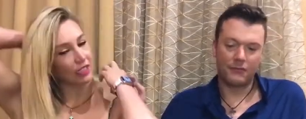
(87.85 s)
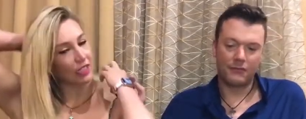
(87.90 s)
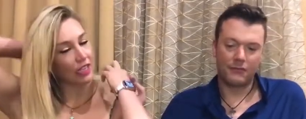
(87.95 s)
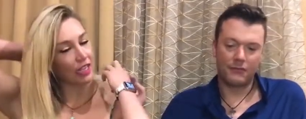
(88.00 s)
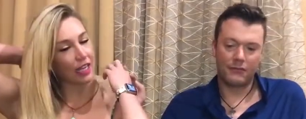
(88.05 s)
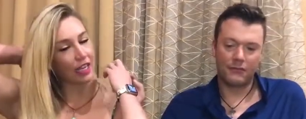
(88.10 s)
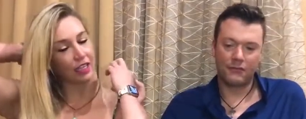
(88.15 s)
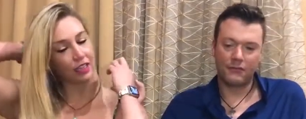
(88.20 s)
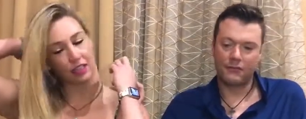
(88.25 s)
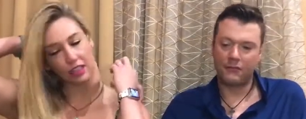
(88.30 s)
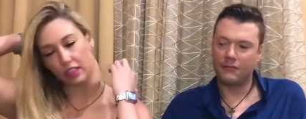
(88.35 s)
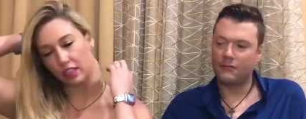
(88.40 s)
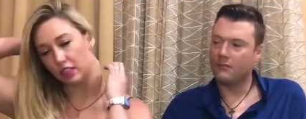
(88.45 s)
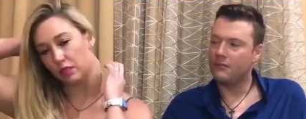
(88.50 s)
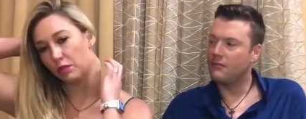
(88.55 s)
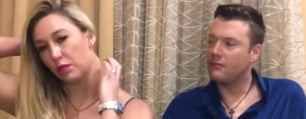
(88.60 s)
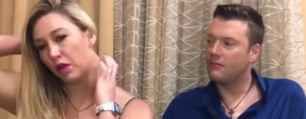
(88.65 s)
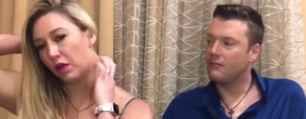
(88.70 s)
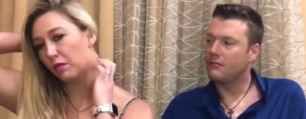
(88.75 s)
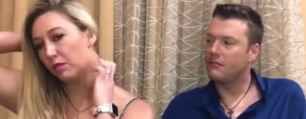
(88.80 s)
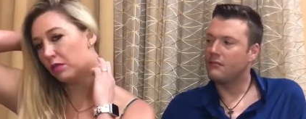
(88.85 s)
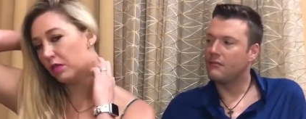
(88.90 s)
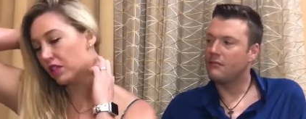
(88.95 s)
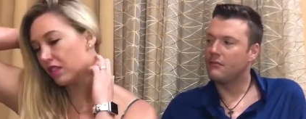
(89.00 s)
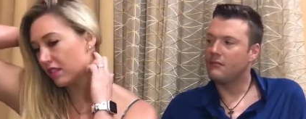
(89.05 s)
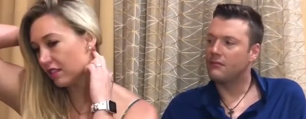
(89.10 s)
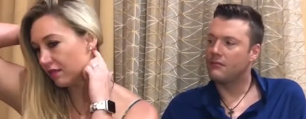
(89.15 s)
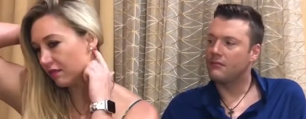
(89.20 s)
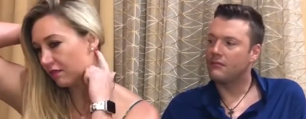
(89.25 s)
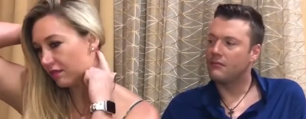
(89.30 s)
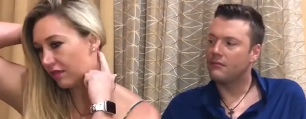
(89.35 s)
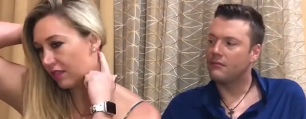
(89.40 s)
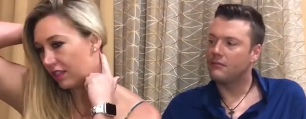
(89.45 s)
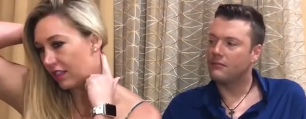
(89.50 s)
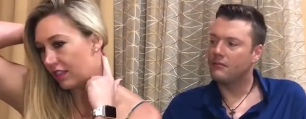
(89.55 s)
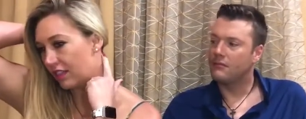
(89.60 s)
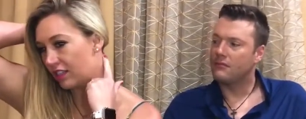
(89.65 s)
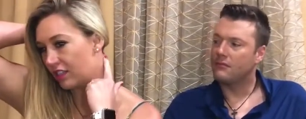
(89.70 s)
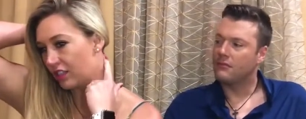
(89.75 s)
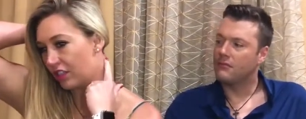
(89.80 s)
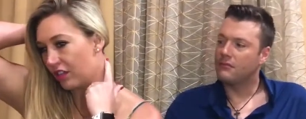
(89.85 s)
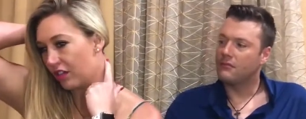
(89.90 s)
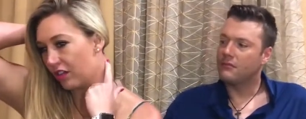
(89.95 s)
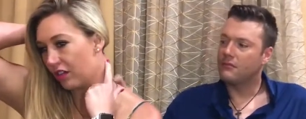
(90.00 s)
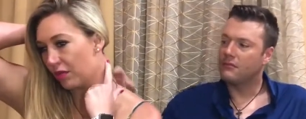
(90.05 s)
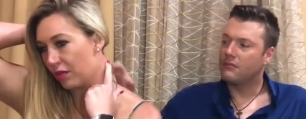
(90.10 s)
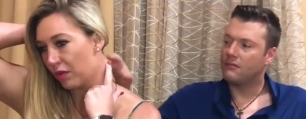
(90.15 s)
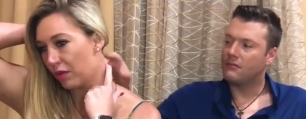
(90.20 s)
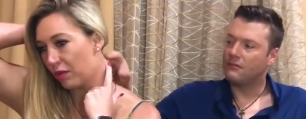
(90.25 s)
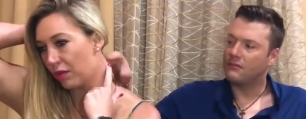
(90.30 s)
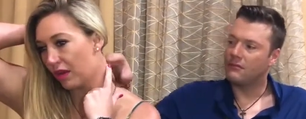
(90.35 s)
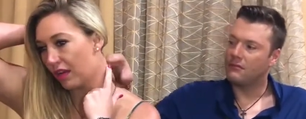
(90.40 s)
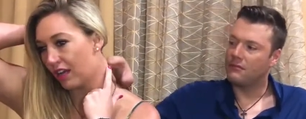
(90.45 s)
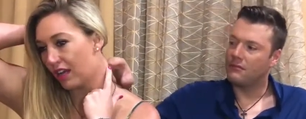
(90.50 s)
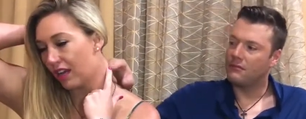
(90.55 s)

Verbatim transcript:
Speaker 1: I had these bumps that showed up on my